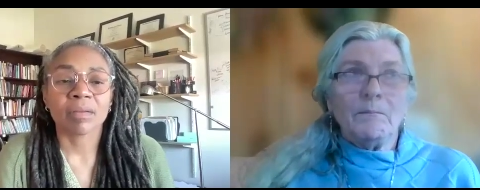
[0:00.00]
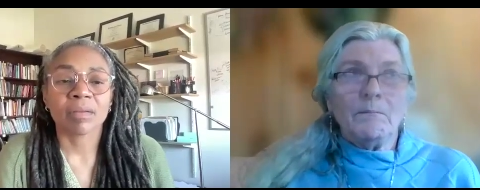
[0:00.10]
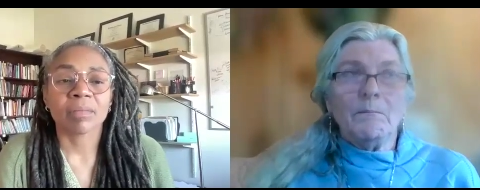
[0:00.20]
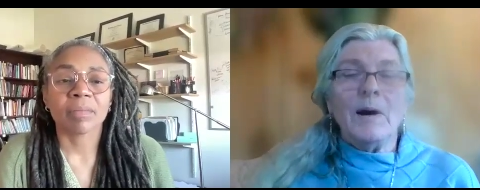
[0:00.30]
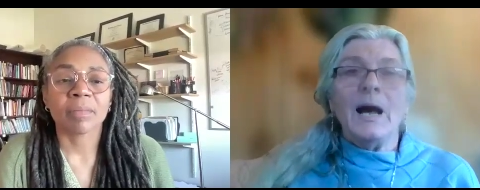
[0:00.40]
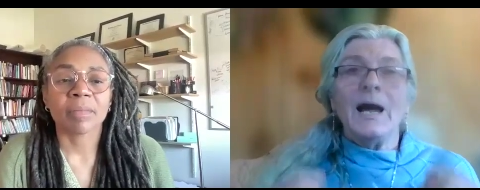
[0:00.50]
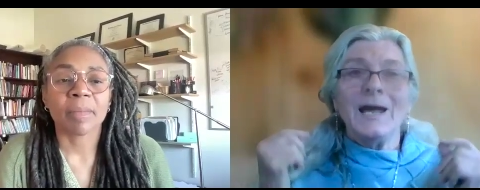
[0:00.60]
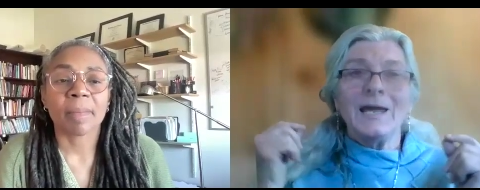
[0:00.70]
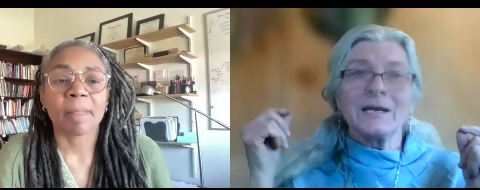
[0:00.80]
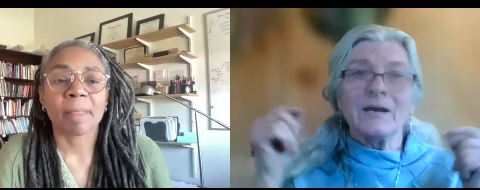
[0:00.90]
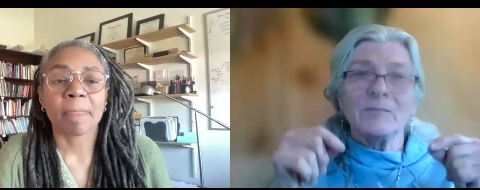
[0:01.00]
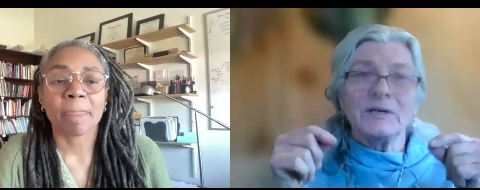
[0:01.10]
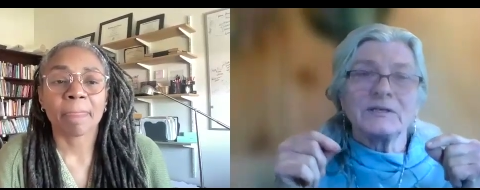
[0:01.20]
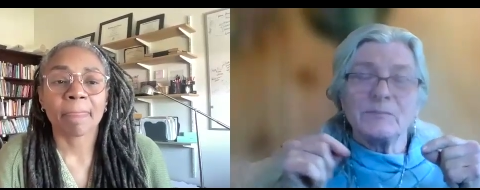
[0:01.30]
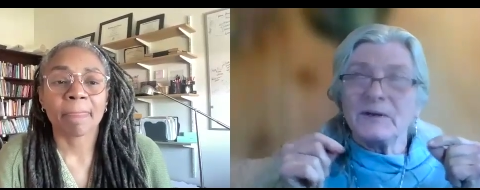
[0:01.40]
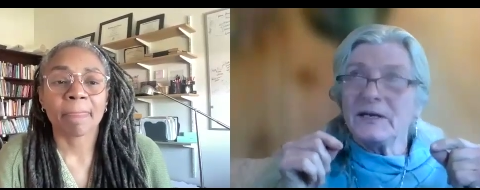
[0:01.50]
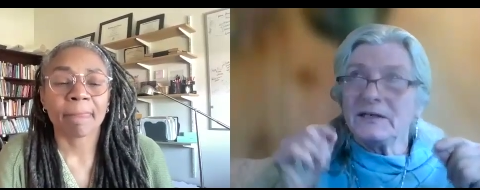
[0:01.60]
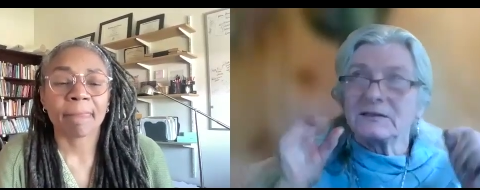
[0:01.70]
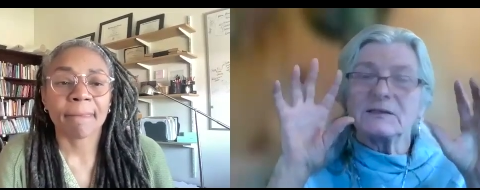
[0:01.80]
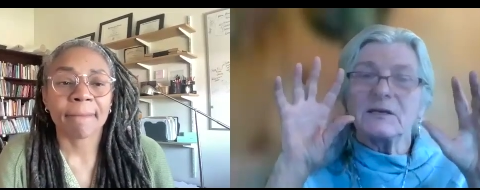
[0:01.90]
Speaker 1: my coming to
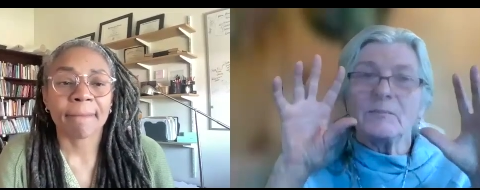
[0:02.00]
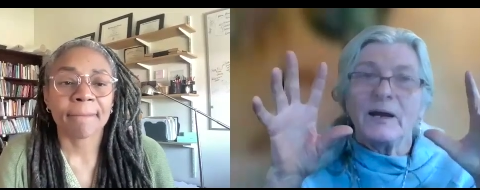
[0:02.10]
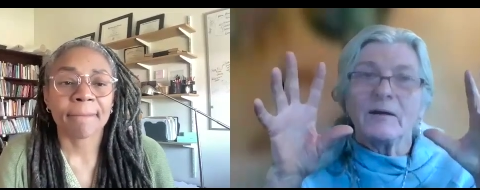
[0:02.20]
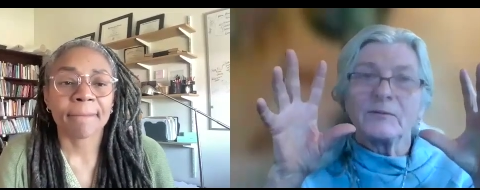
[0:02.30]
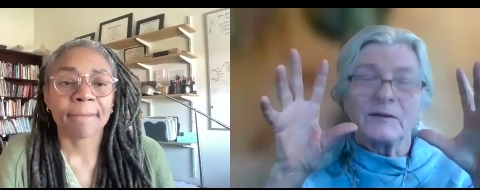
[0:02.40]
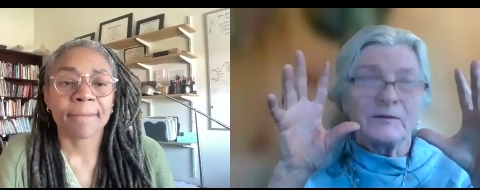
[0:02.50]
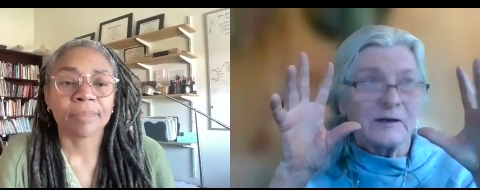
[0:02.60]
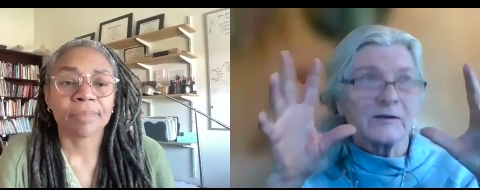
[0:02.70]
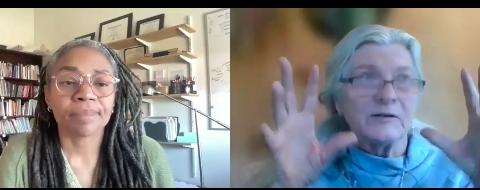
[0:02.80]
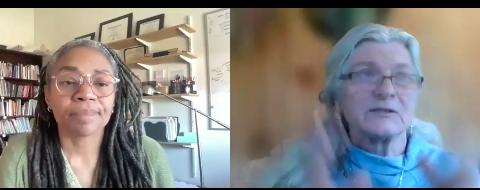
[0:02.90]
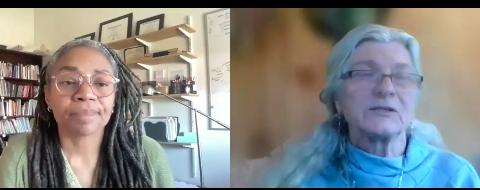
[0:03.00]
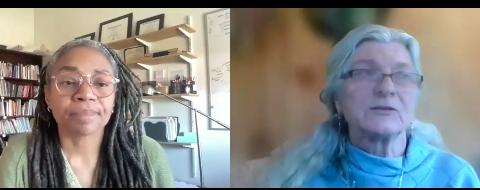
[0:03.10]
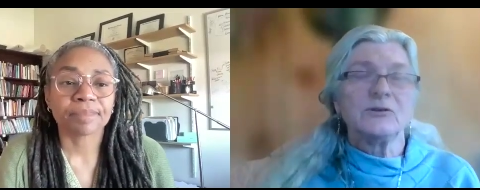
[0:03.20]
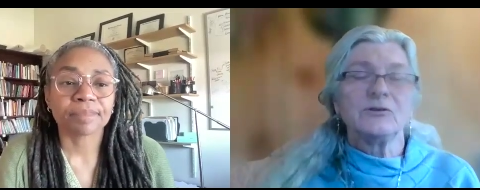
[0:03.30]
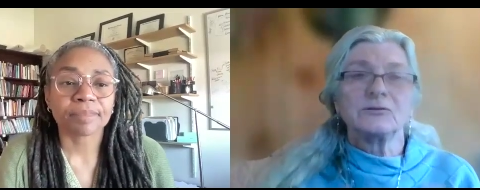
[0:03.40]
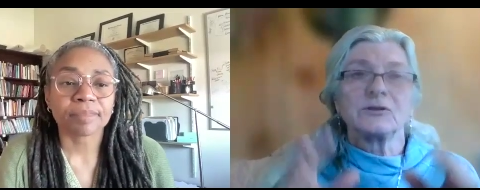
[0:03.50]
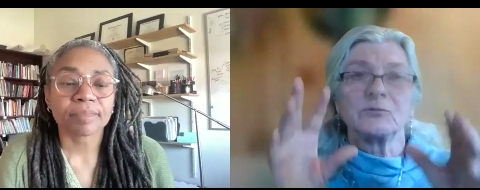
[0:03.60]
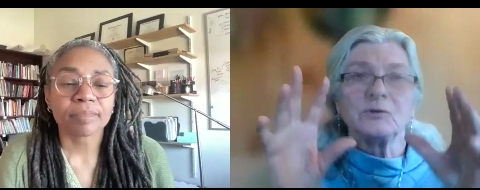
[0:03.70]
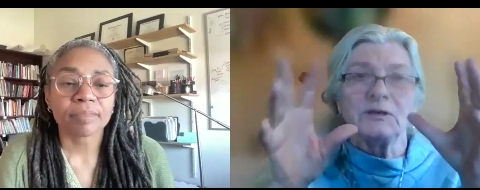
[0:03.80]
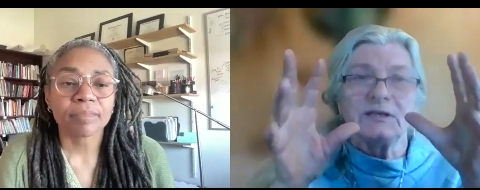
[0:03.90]
peace about that they're going to still use the
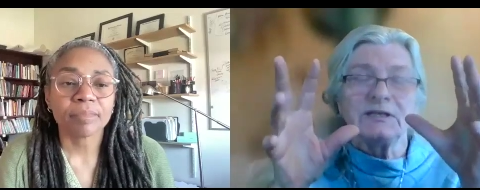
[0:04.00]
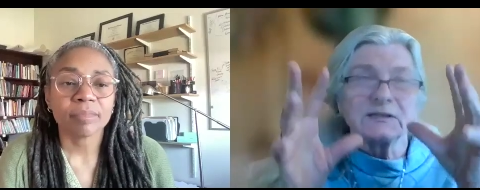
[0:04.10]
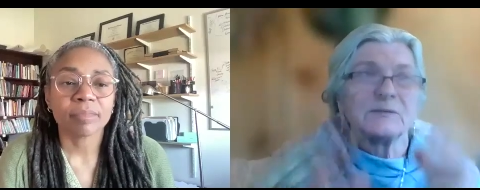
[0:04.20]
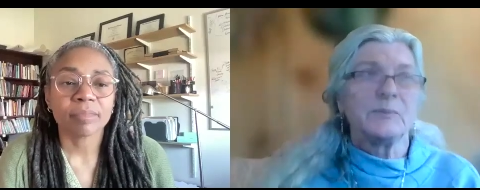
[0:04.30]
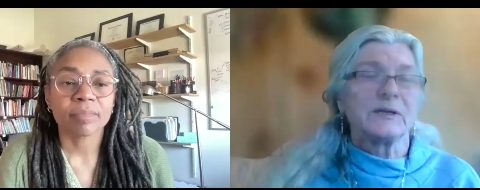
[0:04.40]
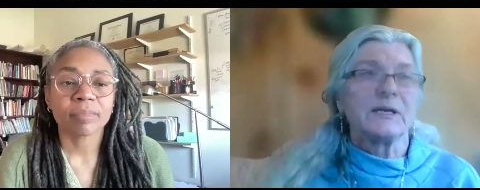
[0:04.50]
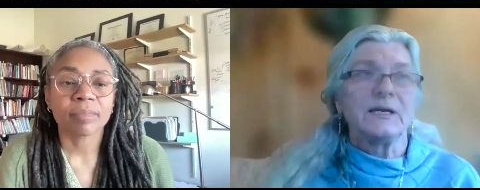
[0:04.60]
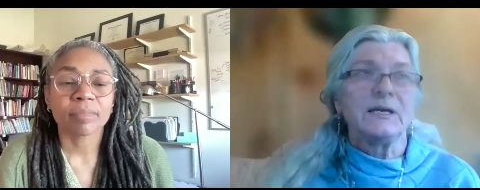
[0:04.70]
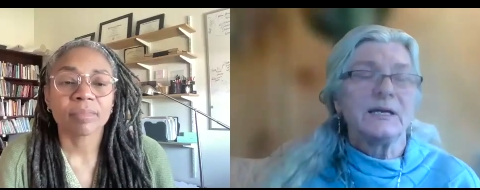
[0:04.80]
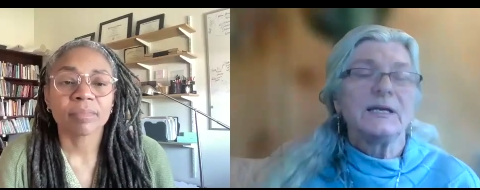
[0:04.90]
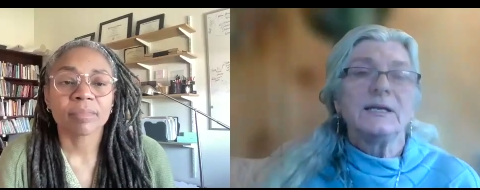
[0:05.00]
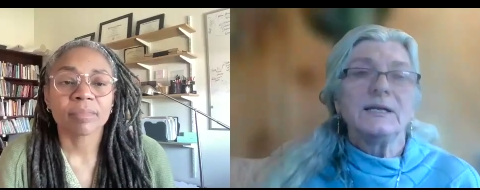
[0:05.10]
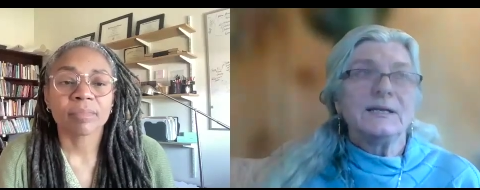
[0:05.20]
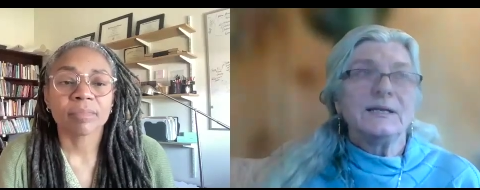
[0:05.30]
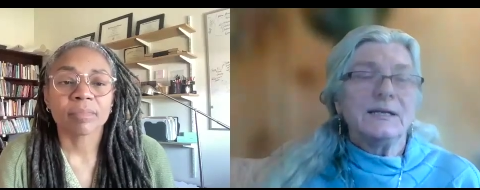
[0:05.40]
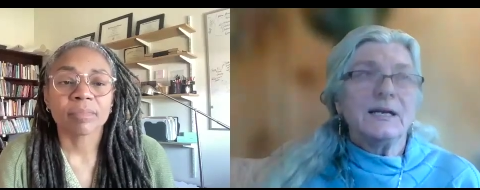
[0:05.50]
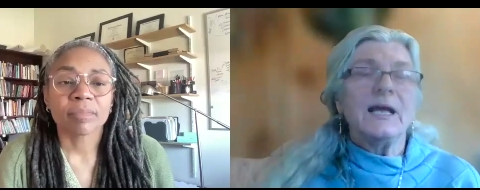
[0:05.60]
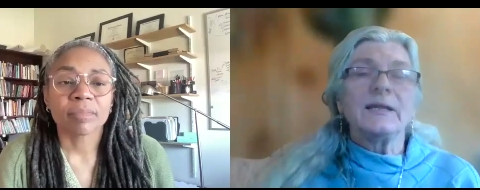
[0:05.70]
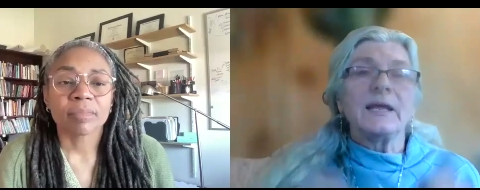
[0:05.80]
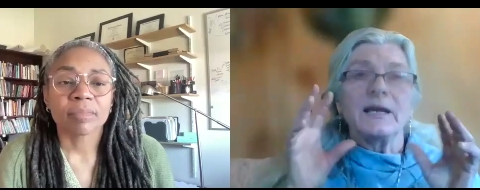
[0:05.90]
word disability
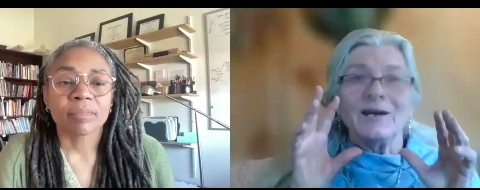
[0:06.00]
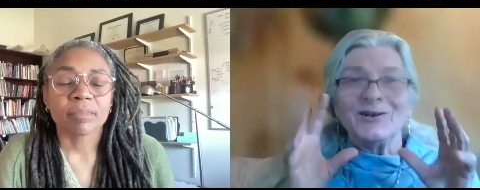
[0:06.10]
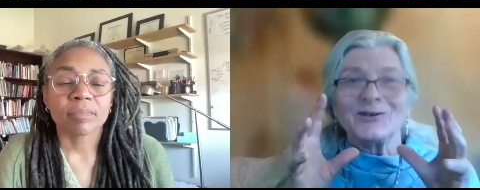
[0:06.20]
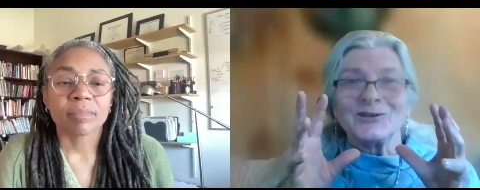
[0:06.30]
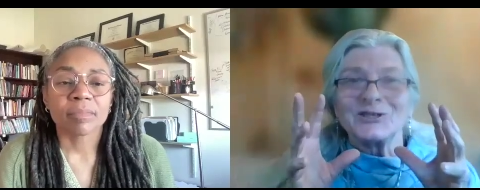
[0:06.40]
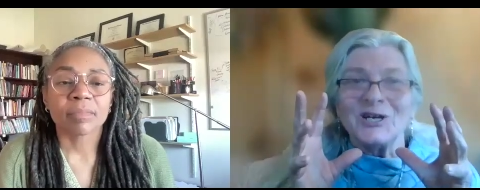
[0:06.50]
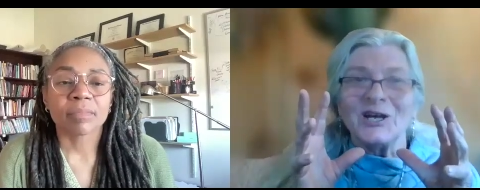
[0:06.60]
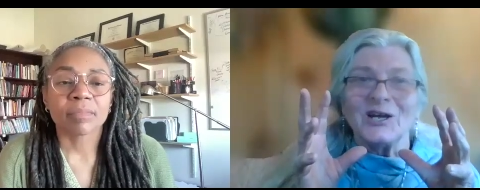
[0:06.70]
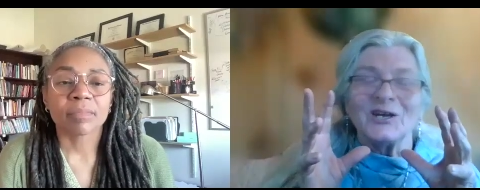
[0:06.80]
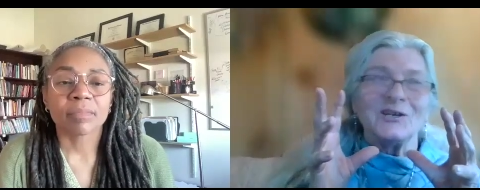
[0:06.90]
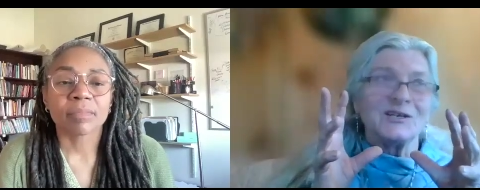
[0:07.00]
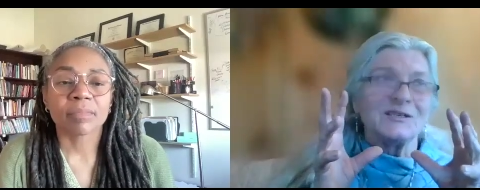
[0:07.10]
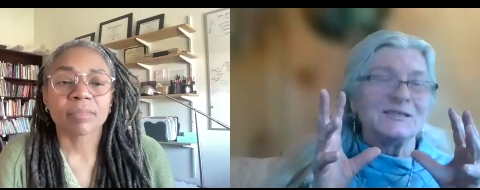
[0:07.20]
and that I understand.